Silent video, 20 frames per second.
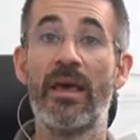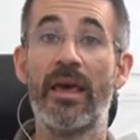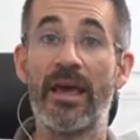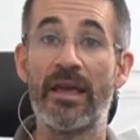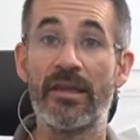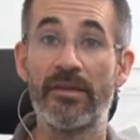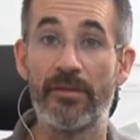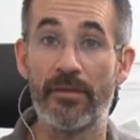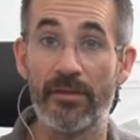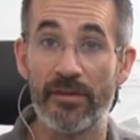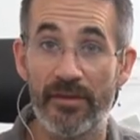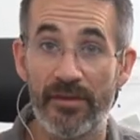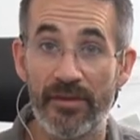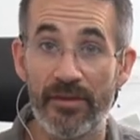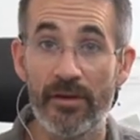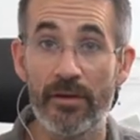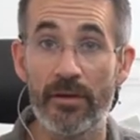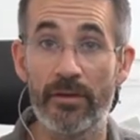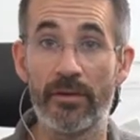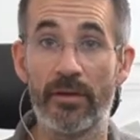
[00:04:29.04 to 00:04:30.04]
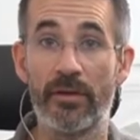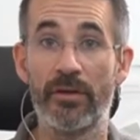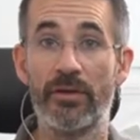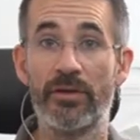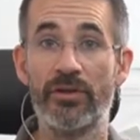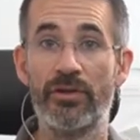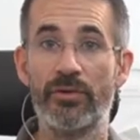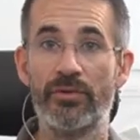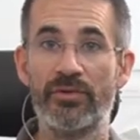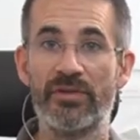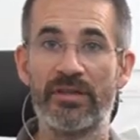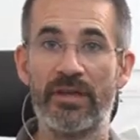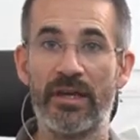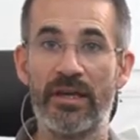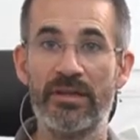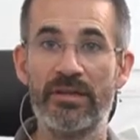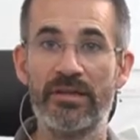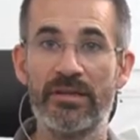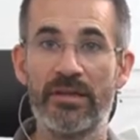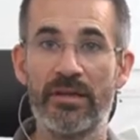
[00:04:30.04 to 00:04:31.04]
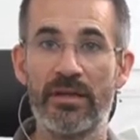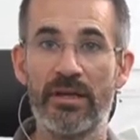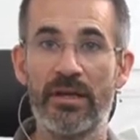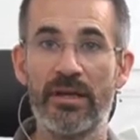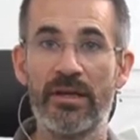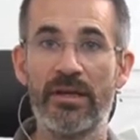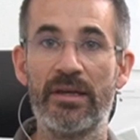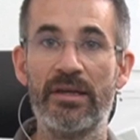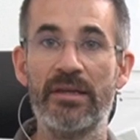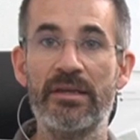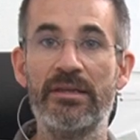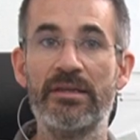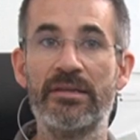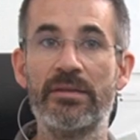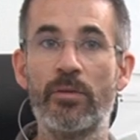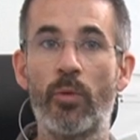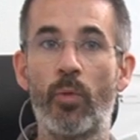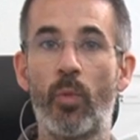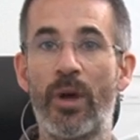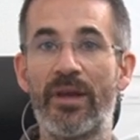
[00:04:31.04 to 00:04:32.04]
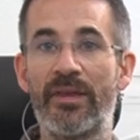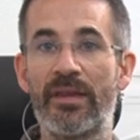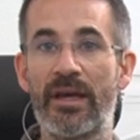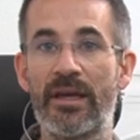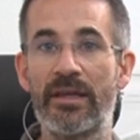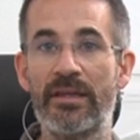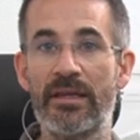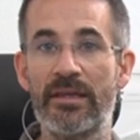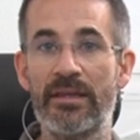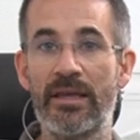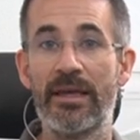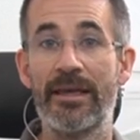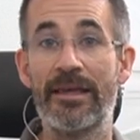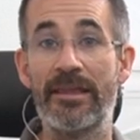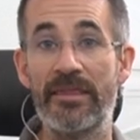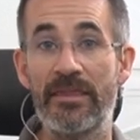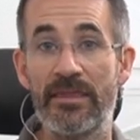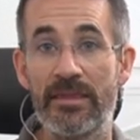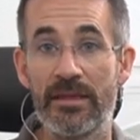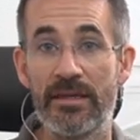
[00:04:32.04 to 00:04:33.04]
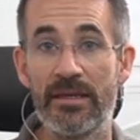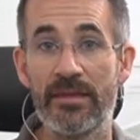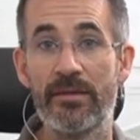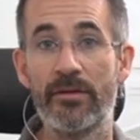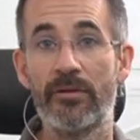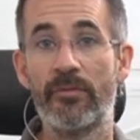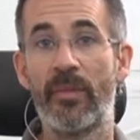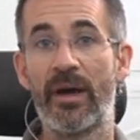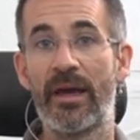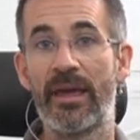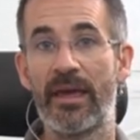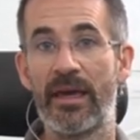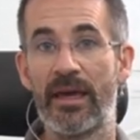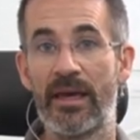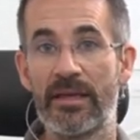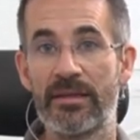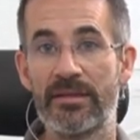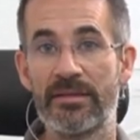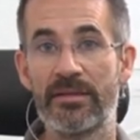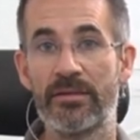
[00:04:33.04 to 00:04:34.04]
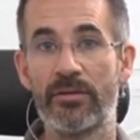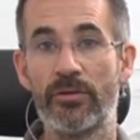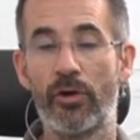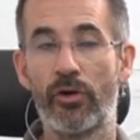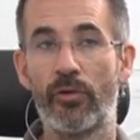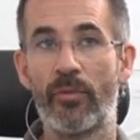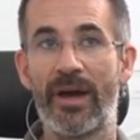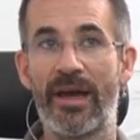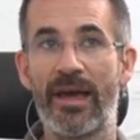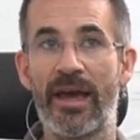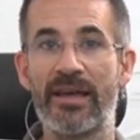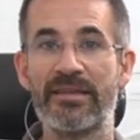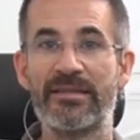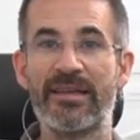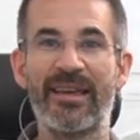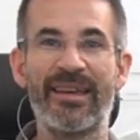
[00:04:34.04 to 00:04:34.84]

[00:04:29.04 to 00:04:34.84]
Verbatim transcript: And the third use case is when I need neither my hands nor my eyes.